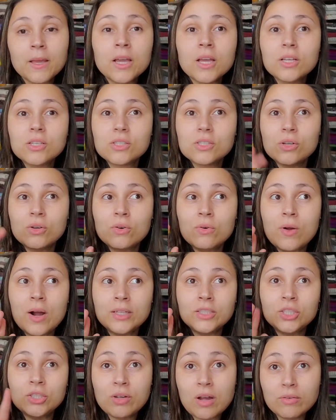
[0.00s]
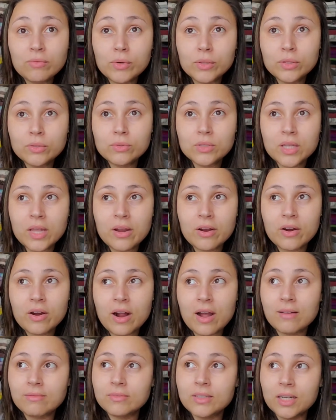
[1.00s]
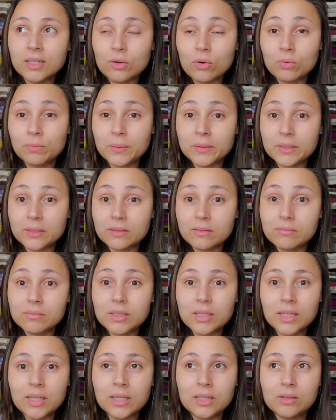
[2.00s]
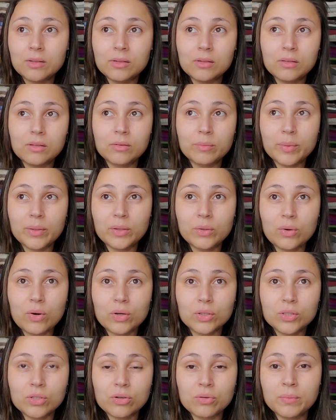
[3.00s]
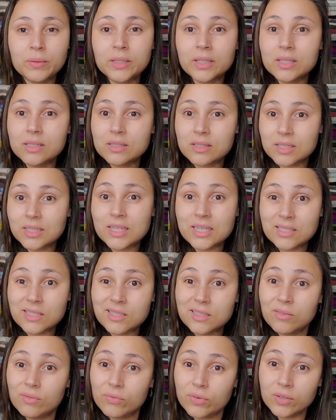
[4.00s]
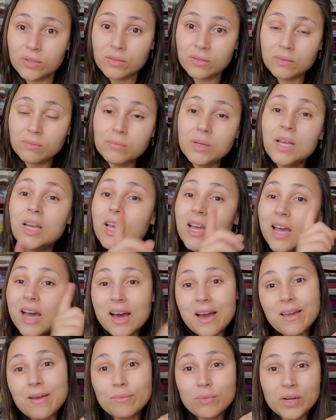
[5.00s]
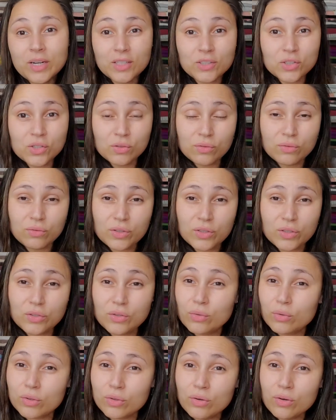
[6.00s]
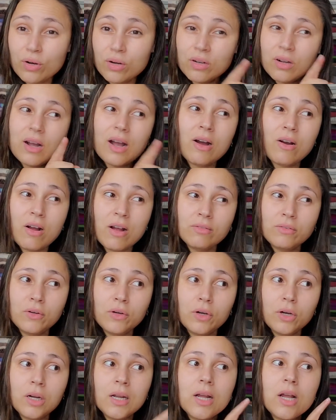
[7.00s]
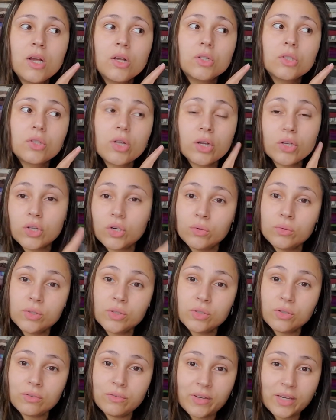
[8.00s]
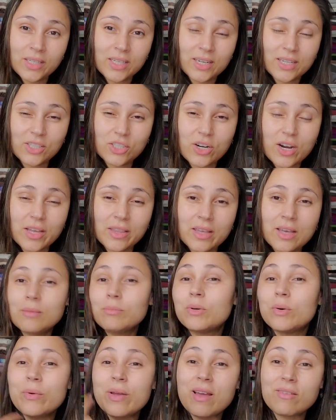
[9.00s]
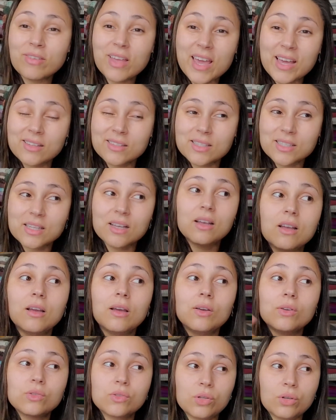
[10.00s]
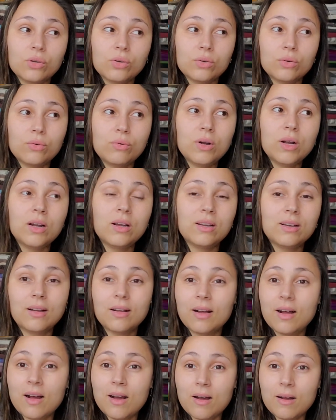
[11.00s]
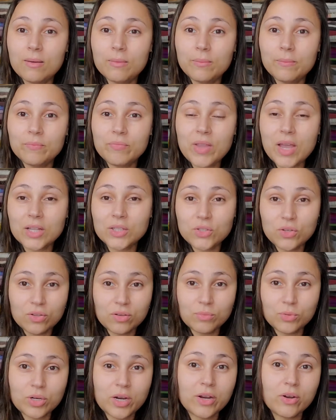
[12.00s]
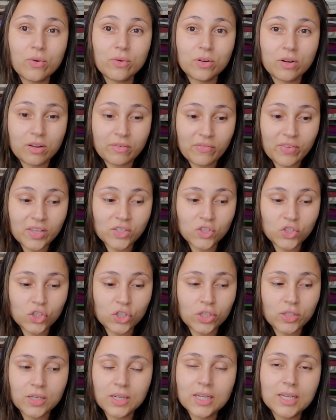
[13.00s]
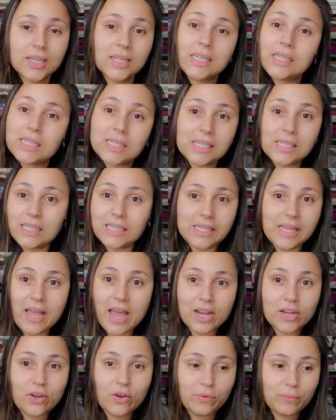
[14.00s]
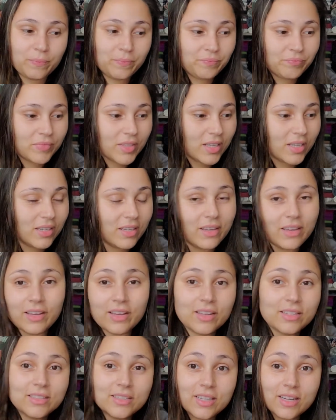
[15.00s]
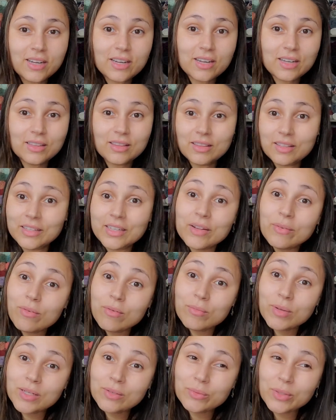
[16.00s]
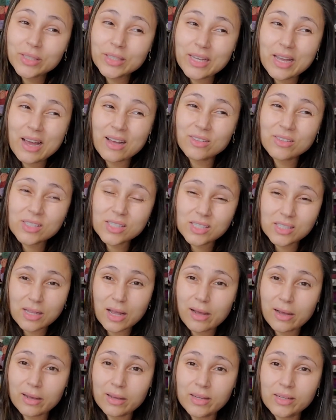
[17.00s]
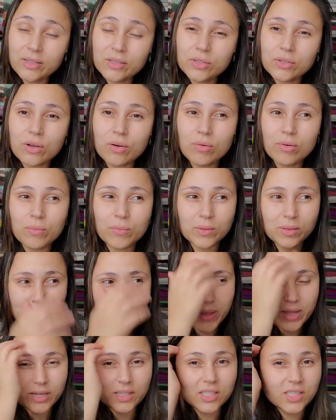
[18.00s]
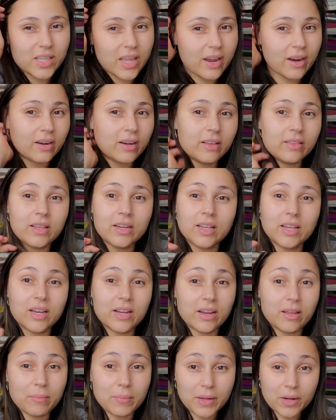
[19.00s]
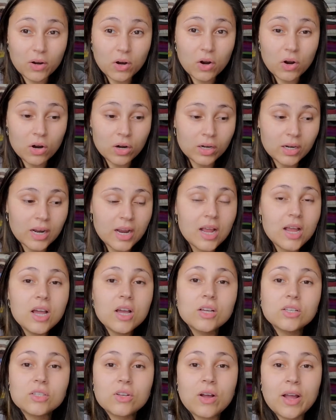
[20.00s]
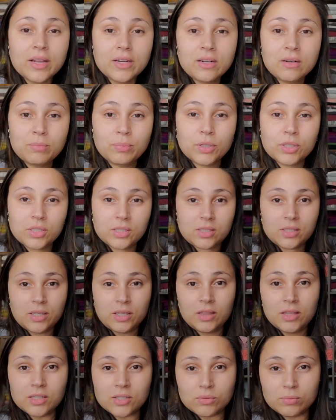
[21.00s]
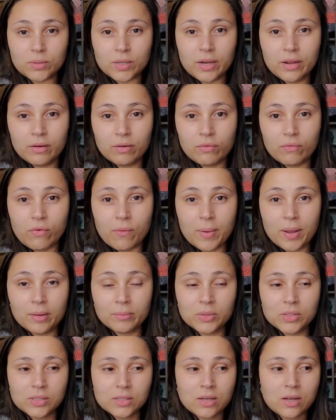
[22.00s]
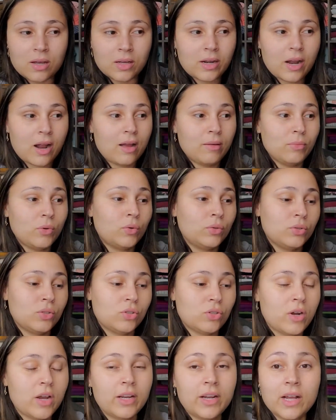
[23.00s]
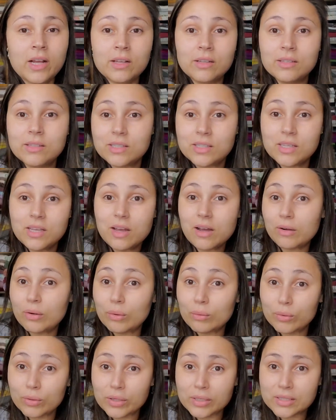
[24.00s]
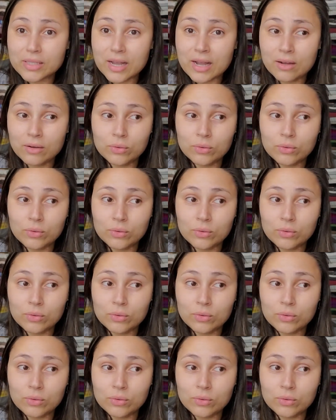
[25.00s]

So I do have windows here. I have not opened them, and they'll be a little hard to open because the desk is in front of them. I am right next to the front door, however, so I could always do a fan, and I tried that, but we have cats. So yeah, two of them tried going on an adventure. Yeah, no. And they've never been really outside, so I wouldn't want them getting scared and then getting hit by a car. So I ended up purchasing this one here from Amazon. I'm going to try it out and see how it works out.